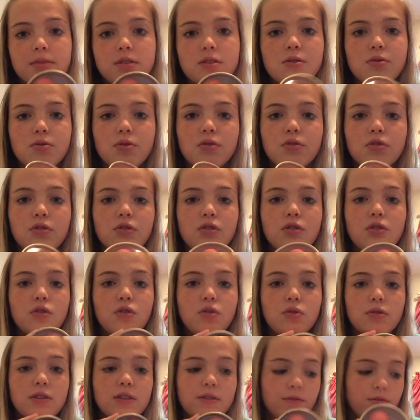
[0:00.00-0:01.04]
So those are the
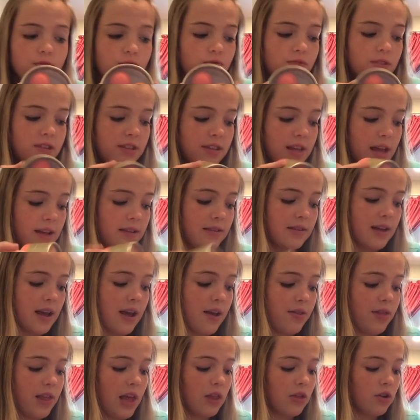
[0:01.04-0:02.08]
new scents.
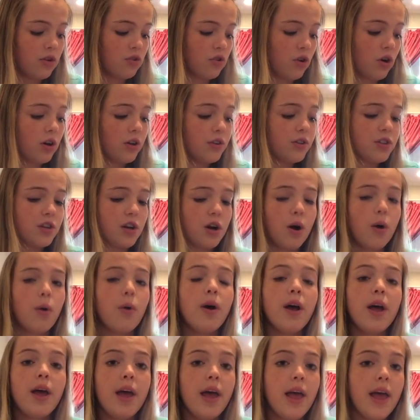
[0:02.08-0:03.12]
And then there's
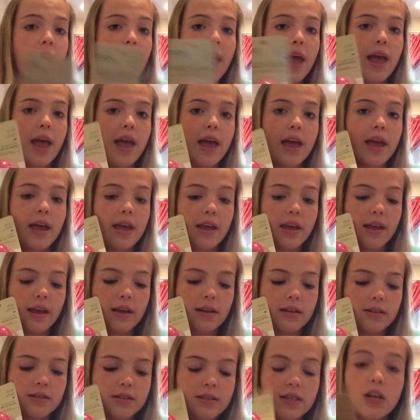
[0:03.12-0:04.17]
also
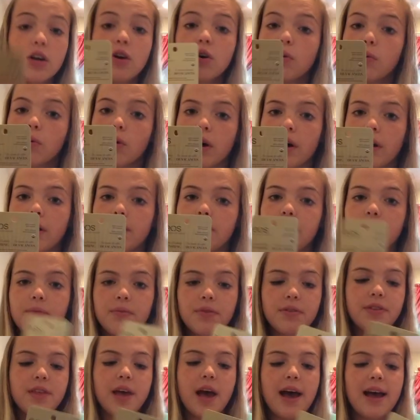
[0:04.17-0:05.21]
a single one
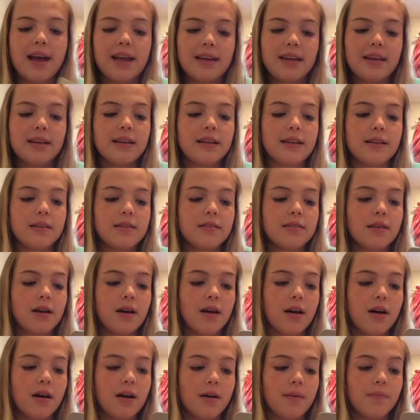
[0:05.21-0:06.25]
that is
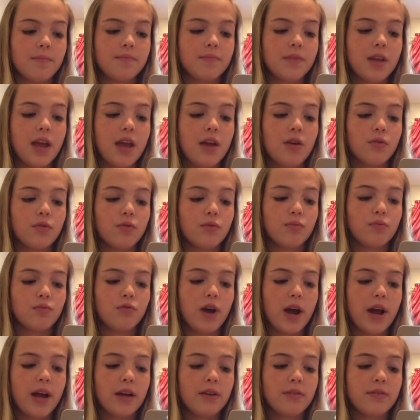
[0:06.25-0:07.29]
um, a
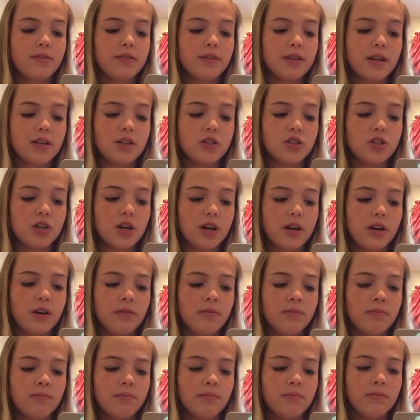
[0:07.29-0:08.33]
ray of
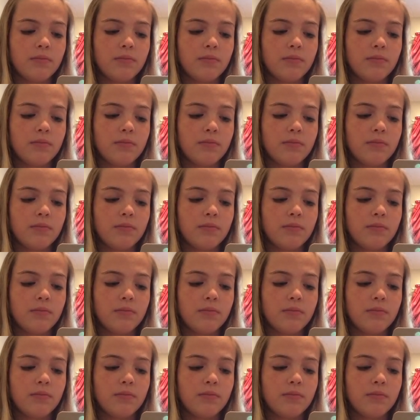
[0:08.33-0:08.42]
sunshine.